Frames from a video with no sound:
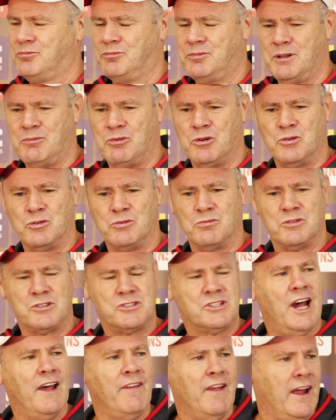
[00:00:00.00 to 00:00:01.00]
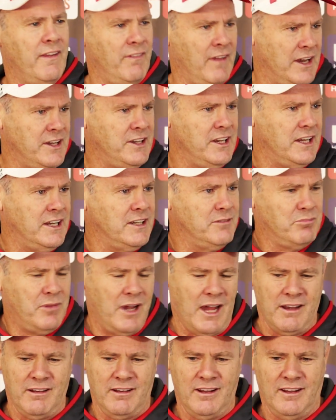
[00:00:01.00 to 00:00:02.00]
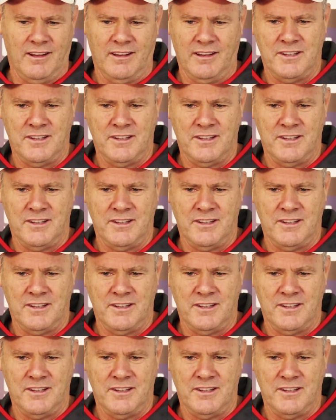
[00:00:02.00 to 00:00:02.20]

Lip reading: people would say that, and they did, but